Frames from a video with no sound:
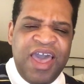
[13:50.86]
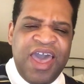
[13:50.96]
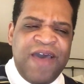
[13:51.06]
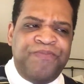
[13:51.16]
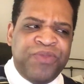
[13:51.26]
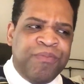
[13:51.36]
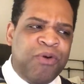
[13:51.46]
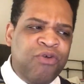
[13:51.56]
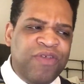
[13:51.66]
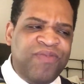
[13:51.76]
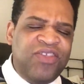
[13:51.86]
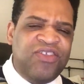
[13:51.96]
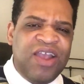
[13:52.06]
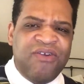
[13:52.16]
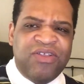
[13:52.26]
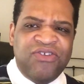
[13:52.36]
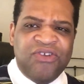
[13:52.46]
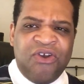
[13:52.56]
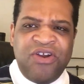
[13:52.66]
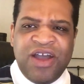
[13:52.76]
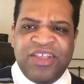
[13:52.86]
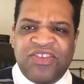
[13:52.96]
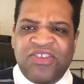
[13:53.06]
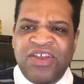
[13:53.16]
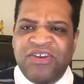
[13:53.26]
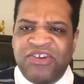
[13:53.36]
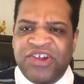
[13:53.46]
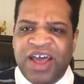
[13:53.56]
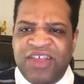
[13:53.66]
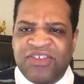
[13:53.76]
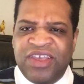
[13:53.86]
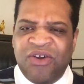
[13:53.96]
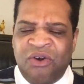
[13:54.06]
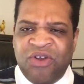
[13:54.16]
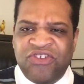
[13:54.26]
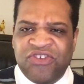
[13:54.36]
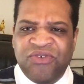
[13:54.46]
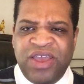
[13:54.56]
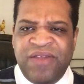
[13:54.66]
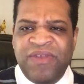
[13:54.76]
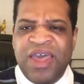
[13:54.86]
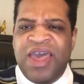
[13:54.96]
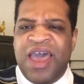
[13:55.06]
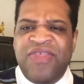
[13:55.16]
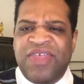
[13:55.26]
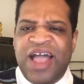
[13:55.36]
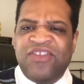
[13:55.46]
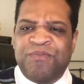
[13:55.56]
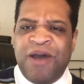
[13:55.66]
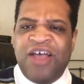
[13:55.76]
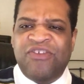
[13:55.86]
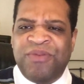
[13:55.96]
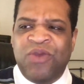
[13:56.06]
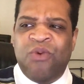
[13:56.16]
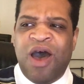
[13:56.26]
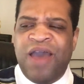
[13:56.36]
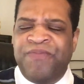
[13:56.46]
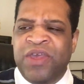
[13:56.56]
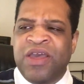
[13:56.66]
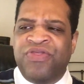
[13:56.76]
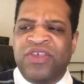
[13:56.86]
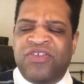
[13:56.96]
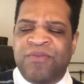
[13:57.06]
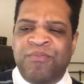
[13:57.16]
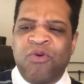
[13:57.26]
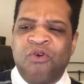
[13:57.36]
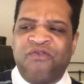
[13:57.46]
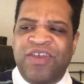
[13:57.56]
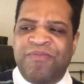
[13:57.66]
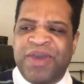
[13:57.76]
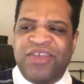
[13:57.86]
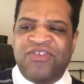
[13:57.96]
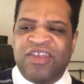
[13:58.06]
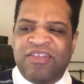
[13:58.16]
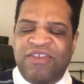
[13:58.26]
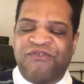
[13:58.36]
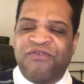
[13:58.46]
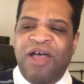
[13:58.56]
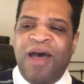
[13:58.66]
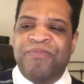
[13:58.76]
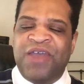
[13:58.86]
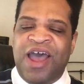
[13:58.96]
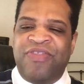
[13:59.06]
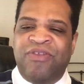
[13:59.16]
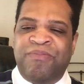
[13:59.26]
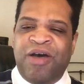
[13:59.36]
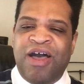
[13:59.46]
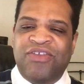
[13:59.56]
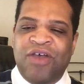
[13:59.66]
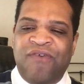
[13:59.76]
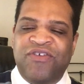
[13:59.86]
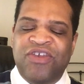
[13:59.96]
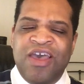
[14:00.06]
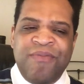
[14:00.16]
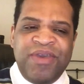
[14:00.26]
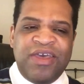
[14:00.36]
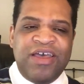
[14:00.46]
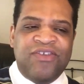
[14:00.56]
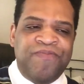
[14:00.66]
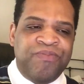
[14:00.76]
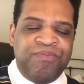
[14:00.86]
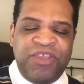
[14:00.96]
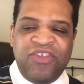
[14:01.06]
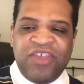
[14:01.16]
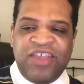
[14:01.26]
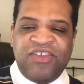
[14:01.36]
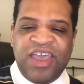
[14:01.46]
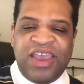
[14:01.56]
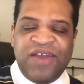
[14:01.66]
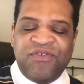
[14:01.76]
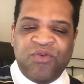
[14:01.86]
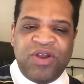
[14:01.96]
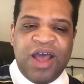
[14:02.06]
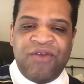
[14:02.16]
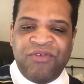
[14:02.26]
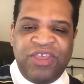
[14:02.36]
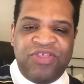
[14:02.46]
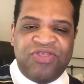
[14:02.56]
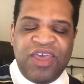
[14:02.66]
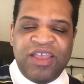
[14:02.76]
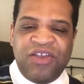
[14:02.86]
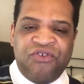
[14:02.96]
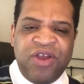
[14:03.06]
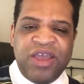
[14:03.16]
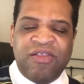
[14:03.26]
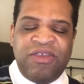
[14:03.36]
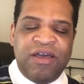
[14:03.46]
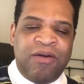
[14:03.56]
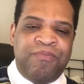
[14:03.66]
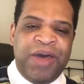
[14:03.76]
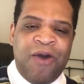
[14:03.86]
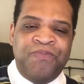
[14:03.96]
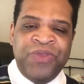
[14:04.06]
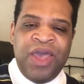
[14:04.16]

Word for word: and both of these characters are not synergizing on screen, and that's possibly why this movie basically flopped at the box office because these executives were not really thinking critically about